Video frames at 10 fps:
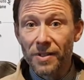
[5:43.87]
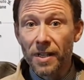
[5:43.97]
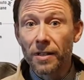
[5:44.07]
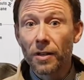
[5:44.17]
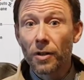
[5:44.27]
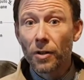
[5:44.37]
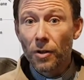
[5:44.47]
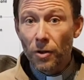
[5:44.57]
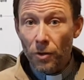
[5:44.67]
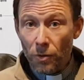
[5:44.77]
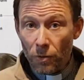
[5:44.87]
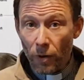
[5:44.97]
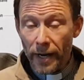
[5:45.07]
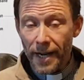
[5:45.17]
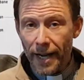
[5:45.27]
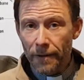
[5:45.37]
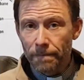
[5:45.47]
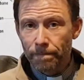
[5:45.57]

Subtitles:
in right now.